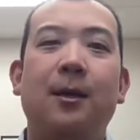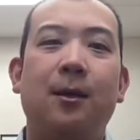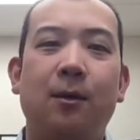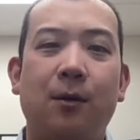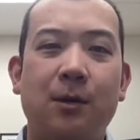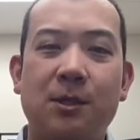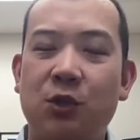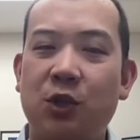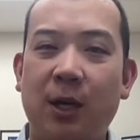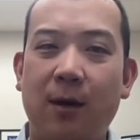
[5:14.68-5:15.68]
notice a
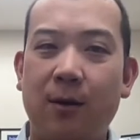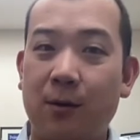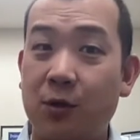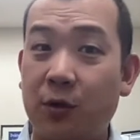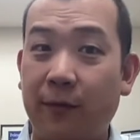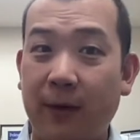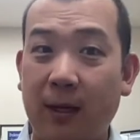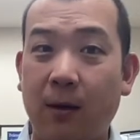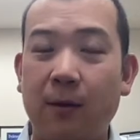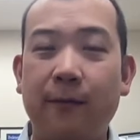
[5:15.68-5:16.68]
chair, notice your feet
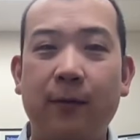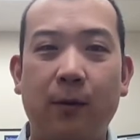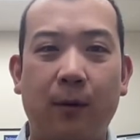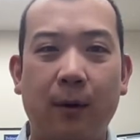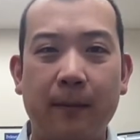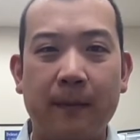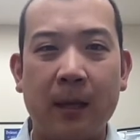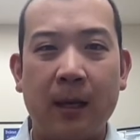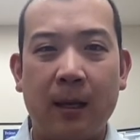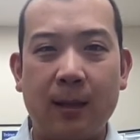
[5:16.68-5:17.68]
on the floor.
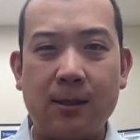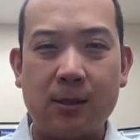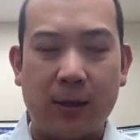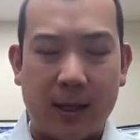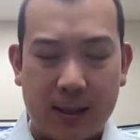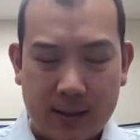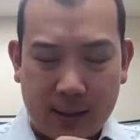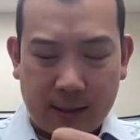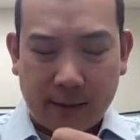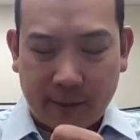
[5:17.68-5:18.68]
And let's go ahead and
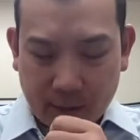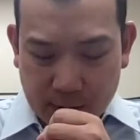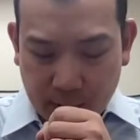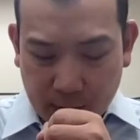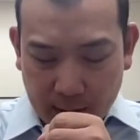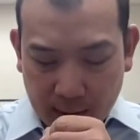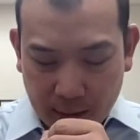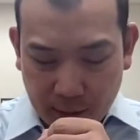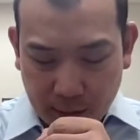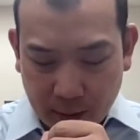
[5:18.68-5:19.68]
take that first breath in
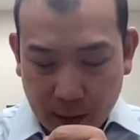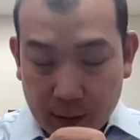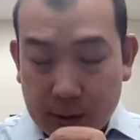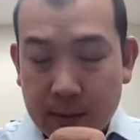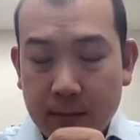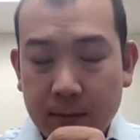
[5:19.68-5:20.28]
through our nose.